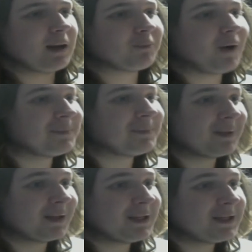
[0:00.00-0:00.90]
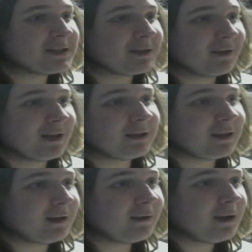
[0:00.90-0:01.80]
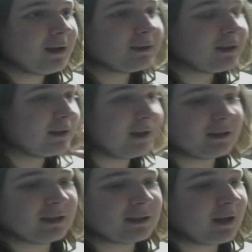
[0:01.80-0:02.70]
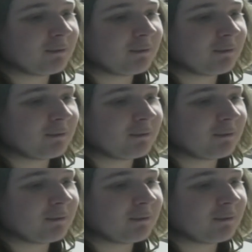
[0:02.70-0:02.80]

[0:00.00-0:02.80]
probabilities of anything like they think of a